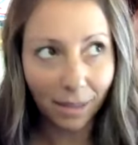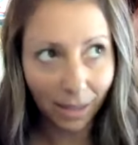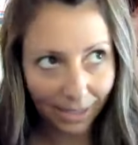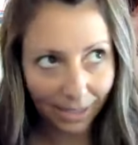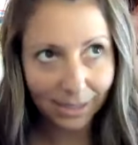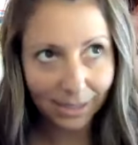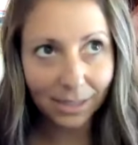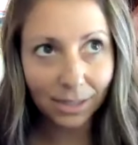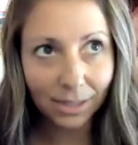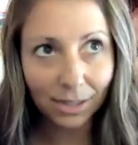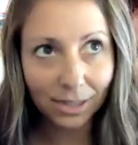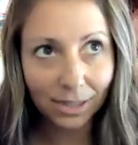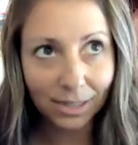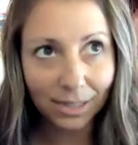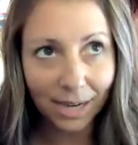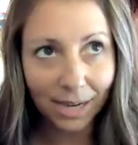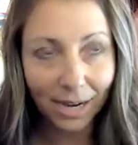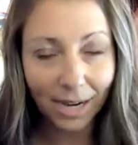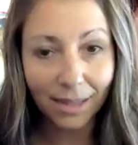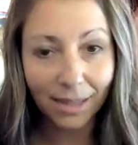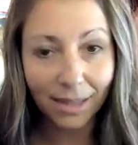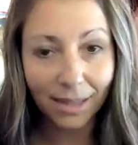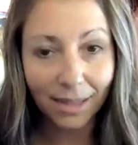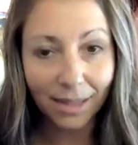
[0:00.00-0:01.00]
Let's just
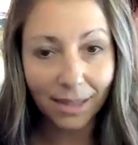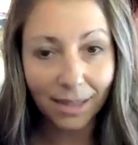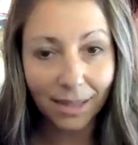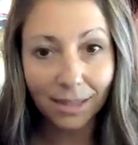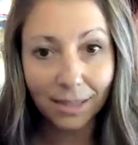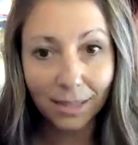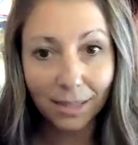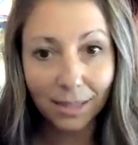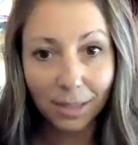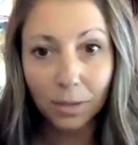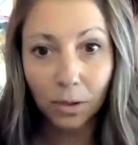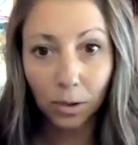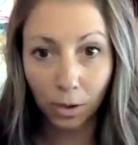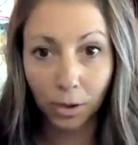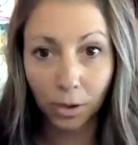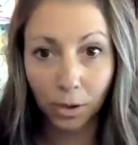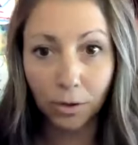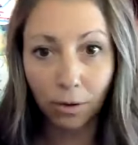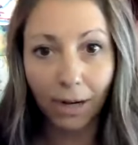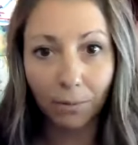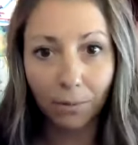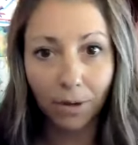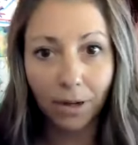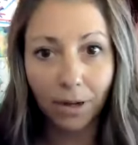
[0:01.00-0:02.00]
say this is third
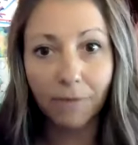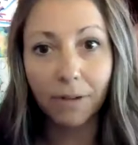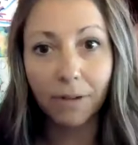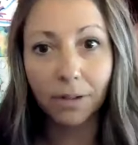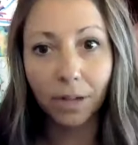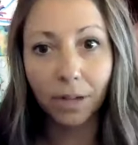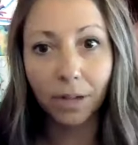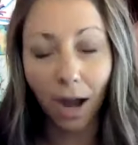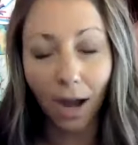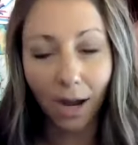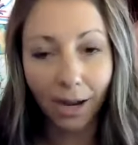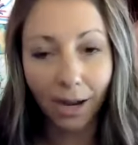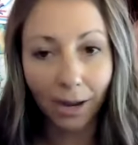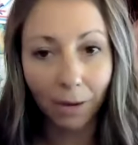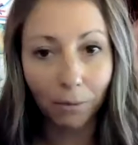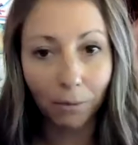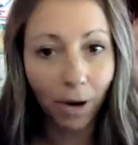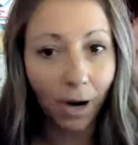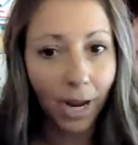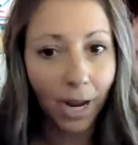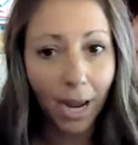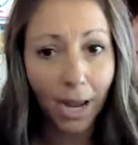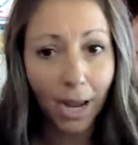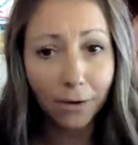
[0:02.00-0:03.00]
grade, we're even talking,
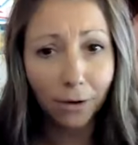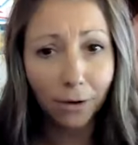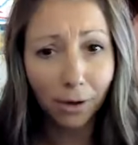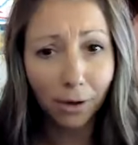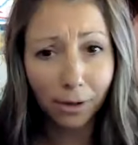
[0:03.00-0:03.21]
where I had